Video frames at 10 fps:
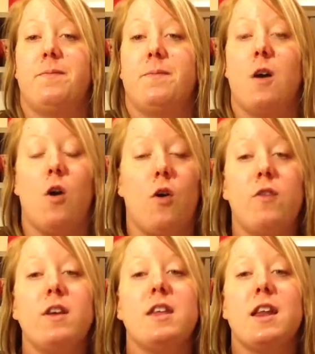
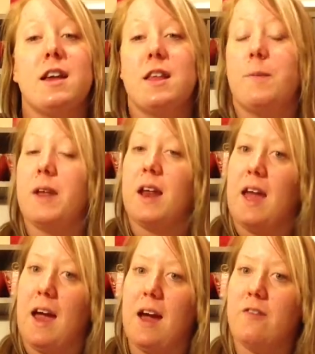hopefully the next update I
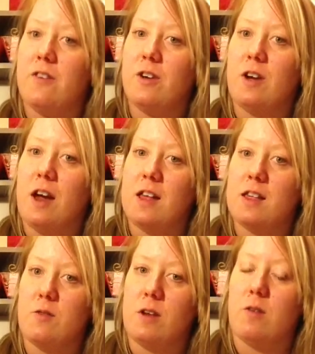have for you guys
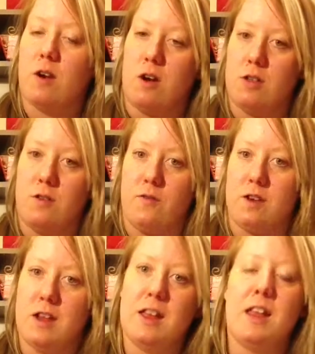in regards to
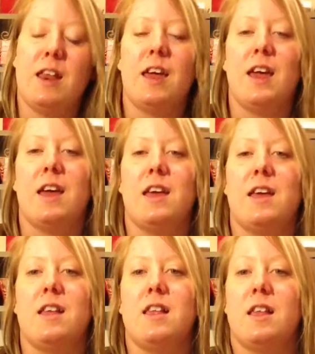fertility
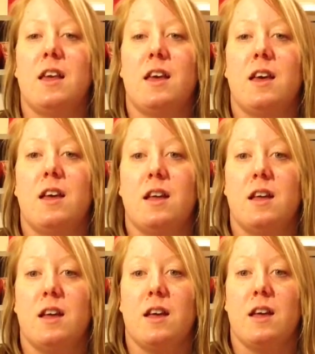is,
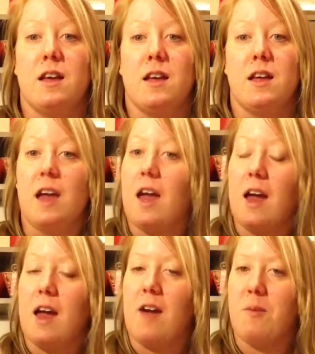yay, I
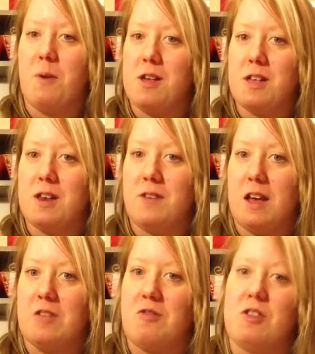have a positive
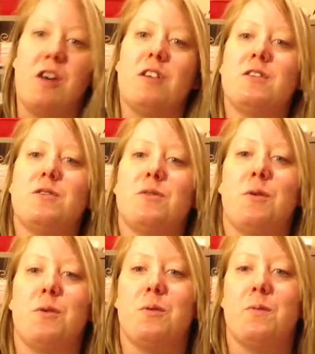test result.
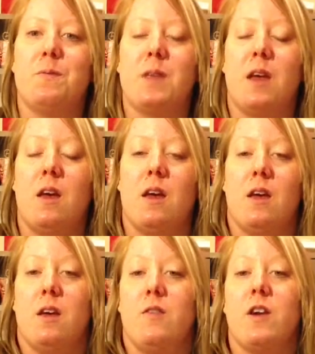So,
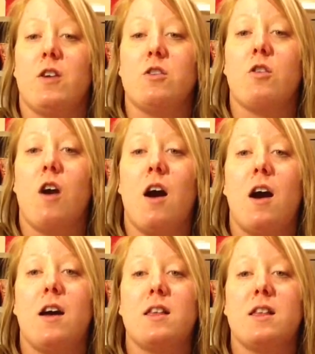fingers
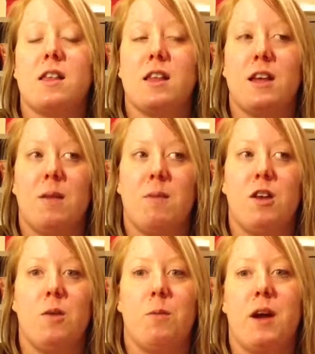crossed, keep me in
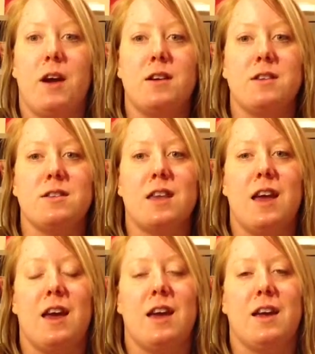your prayers,
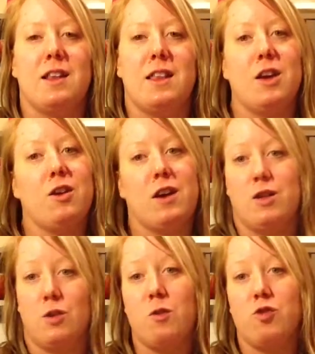and thank you guys
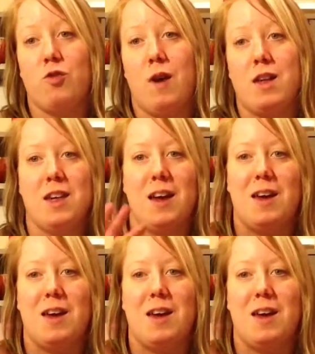so much for watching.